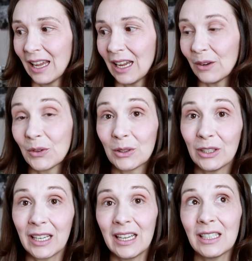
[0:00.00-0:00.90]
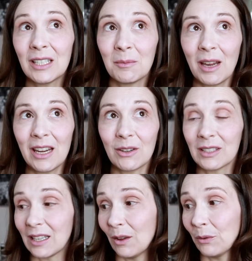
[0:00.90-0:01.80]
if you're looking to make
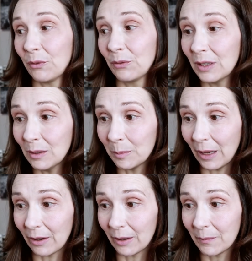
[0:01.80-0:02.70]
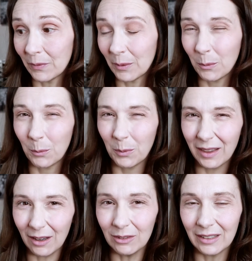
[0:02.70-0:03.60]
yourself feel better
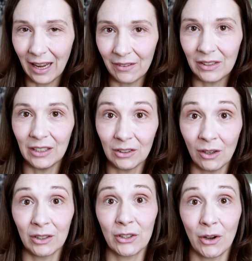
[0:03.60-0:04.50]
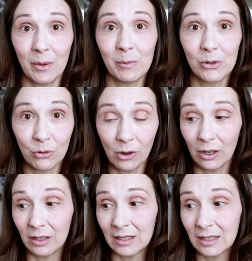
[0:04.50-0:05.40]
without heavy long-term
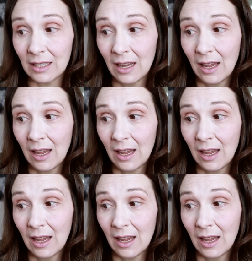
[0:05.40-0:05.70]
drugs,